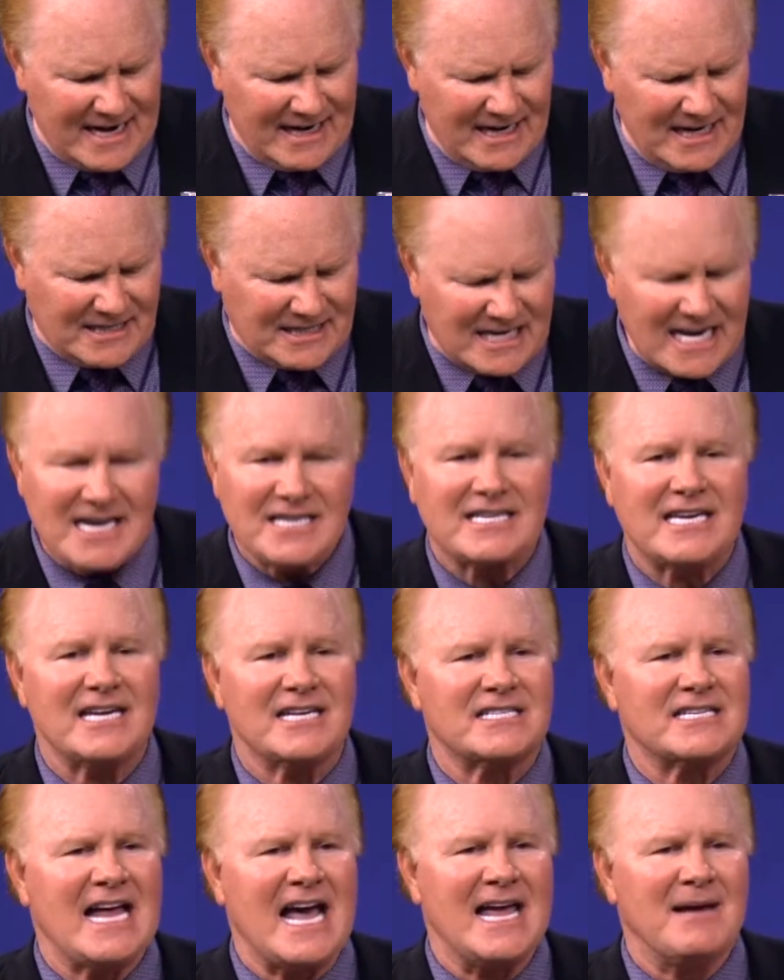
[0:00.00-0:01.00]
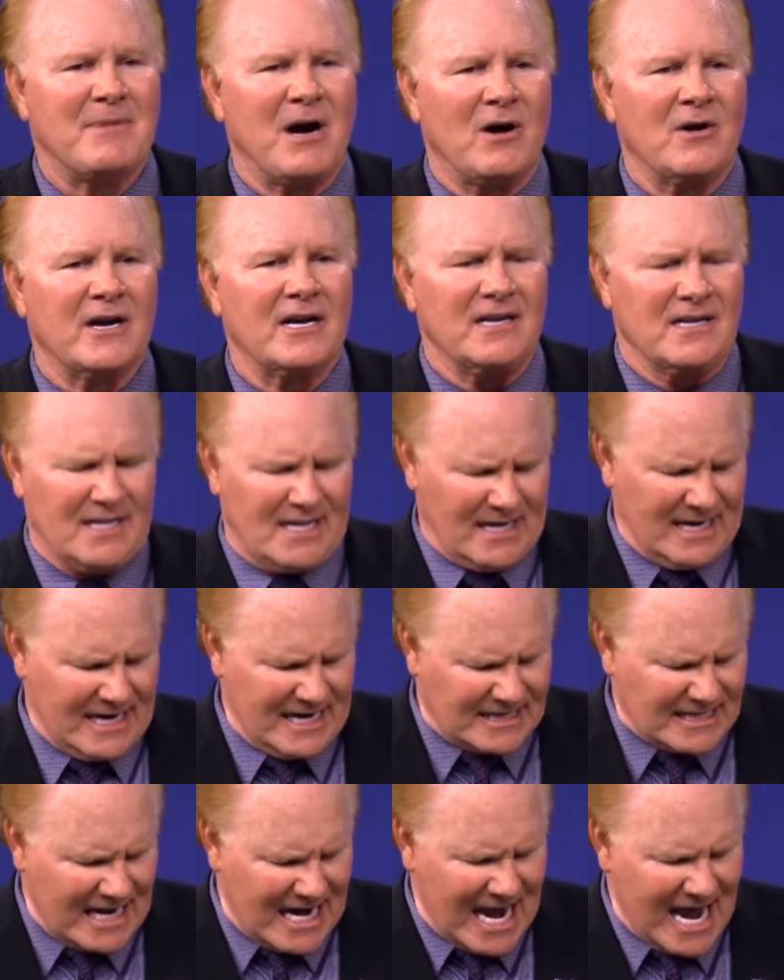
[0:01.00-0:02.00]
it and he sees his name on it. He
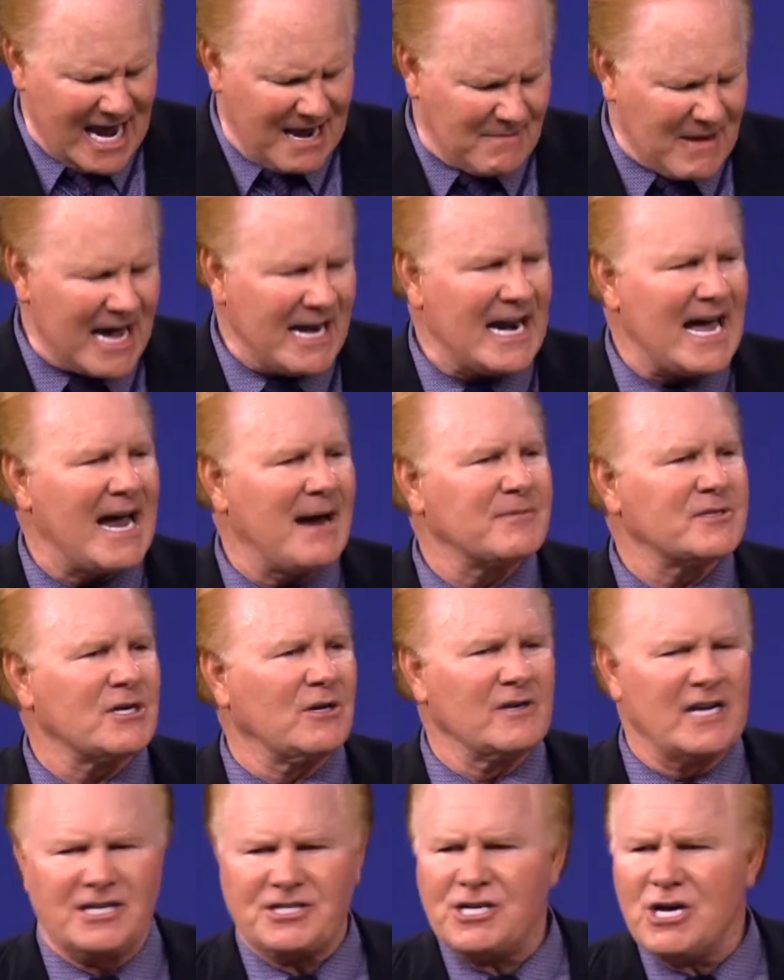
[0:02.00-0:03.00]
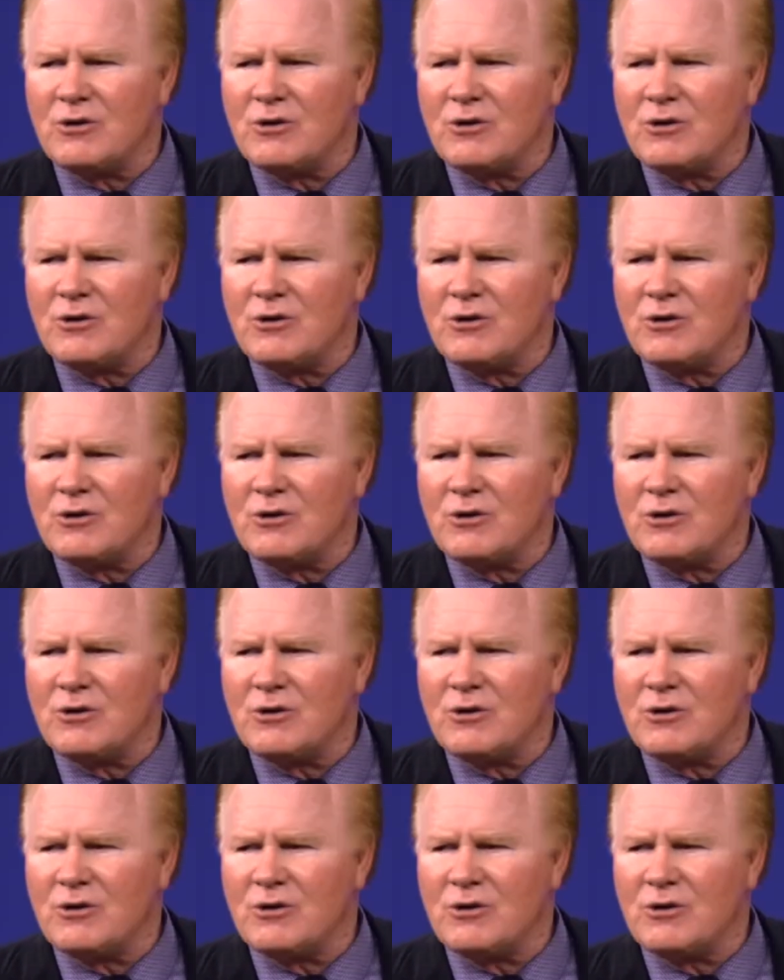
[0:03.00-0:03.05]
said, hey, my name's on this.